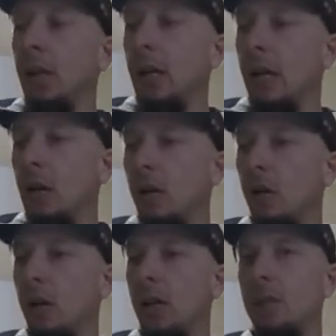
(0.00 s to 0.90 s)

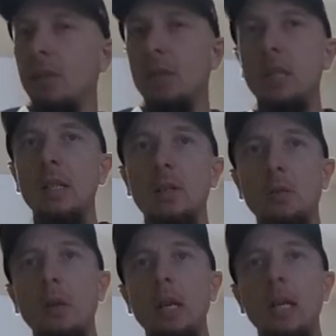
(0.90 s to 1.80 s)
Now, I've since
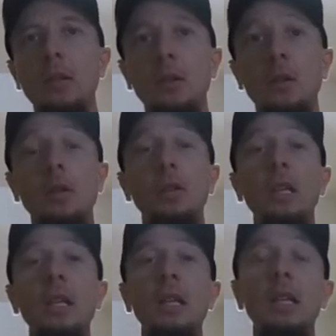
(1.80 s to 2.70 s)
went ahead and took
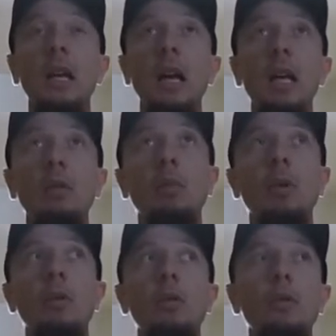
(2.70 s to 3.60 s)
the A
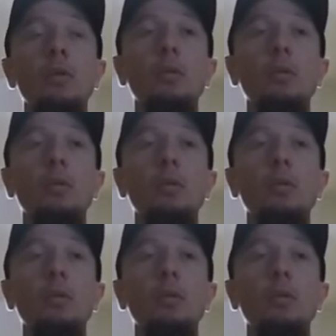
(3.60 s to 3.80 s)
pillars,